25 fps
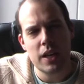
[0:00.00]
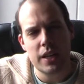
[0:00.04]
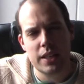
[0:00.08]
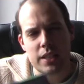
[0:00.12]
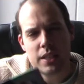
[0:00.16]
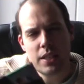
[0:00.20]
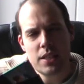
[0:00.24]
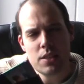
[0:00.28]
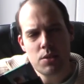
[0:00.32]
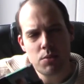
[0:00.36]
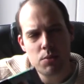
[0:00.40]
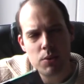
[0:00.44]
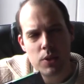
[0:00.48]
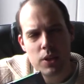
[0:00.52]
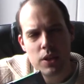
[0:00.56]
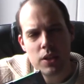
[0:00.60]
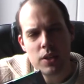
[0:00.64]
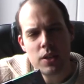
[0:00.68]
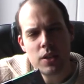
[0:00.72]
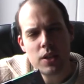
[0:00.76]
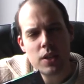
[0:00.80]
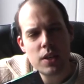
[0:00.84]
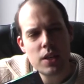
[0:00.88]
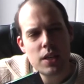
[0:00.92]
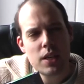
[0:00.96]
like this
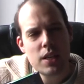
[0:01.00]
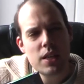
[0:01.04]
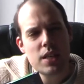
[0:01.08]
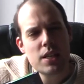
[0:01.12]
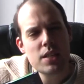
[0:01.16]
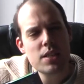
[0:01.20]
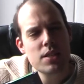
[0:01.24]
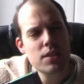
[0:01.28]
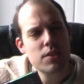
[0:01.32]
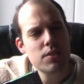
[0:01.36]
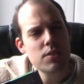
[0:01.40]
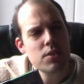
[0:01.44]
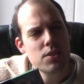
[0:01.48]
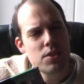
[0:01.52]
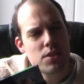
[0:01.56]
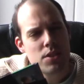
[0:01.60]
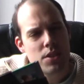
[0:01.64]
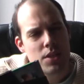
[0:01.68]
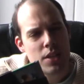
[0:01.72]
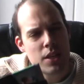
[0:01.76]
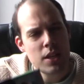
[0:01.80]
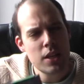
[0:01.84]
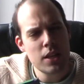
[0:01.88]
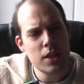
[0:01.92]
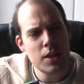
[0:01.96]
one, is
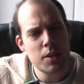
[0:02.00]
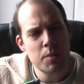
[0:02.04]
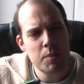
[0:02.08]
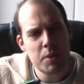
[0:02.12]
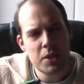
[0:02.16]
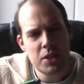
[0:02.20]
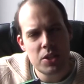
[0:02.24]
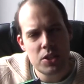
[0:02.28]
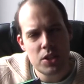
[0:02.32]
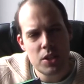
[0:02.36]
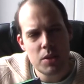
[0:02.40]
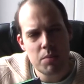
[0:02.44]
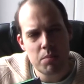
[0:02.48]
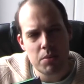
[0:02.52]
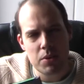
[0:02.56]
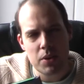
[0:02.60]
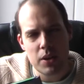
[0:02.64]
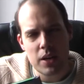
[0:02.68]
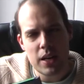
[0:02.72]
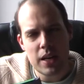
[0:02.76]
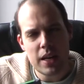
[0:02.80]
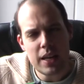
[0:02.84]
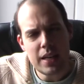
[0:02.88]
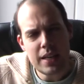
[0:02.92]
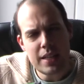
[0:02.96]
considerably
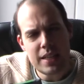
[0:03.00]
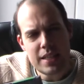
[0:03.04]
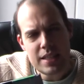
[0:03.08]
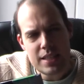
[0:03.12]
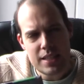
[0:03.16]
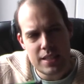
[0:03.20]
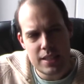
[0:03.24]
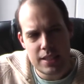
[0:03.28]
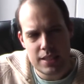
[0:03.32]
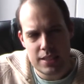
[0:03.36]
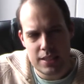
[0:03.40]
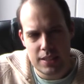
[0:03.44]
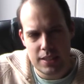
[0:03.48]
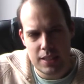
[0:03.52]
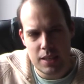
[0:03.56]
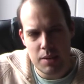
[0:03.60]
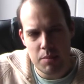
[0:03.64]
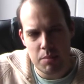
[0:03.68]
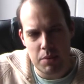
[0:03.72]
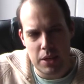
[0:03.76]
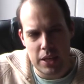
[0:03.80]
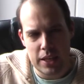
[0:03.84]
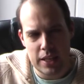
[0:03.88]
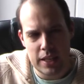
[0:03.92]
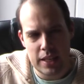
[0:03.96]
cheaper and easier to
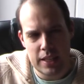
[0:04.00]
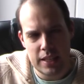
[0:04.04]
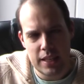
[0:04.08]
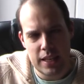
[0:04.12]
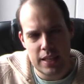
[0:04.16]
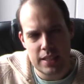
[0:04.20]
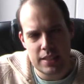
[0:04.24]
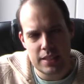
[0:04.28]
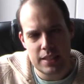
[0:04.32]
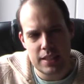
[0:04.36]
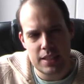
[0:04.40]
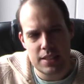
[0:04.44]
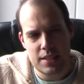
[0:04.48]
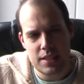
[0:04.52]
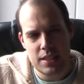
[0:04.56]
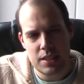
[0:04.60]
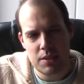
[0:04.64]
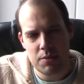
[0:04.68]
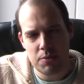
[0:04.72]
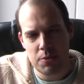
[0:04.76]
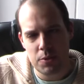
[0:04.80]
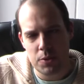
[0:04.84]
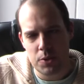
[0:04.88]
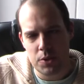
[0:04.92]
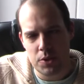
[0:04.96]
come by than the N T S
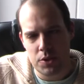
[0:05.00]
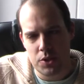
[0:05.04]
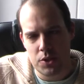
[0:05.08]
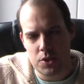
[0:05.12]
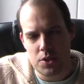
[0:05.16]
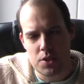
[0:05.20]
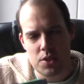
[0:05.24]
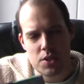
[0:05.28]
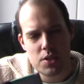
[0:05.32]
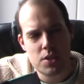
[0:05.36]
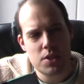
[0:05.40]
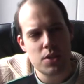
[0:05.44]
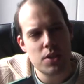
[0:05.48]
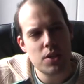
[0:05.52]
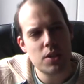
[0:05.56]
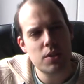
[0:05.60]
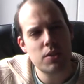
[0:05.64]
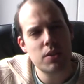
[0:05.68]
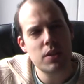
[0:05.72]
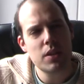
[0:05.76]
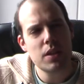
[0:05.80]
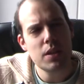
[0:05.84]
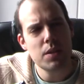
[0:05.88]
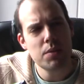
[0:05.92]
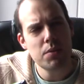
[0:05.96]
C version,
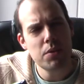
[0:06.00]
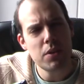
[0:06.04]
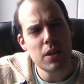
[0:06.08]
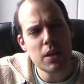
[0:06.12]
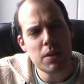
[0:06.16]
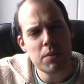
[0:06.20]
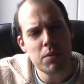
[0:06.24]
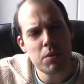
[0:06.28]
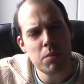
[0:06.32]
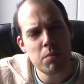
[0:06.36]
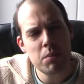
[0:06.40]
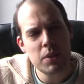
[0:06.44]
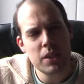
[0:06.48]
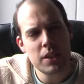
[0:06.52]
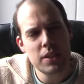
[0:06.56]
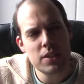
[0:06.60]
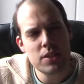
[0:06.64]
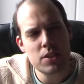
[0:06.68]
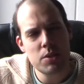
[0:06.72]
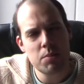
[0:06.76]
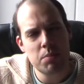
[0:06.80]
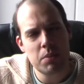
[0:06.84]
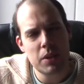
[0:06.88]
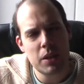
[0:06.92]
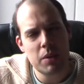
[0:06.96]
so if you have the
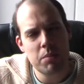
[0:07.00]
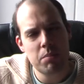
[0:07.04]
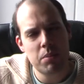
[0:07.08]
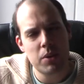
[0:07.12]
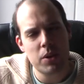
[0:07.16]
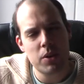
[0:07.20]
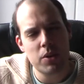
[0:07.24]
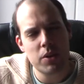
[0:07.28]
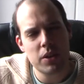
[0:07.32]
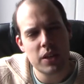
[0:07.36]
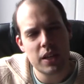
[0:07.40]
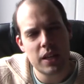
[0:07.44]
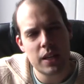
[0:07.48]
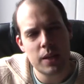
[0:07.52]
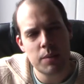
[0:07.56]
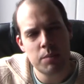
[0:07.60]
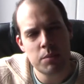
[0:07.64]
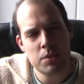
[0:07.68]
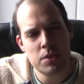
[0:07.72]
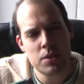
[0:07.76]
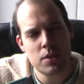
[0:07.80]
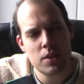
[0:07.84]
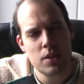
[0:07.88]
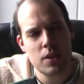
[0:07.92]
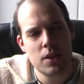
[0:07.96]
means to play PAL
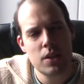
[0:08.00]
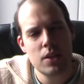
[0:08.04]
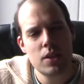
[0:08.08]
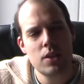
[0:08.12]
games,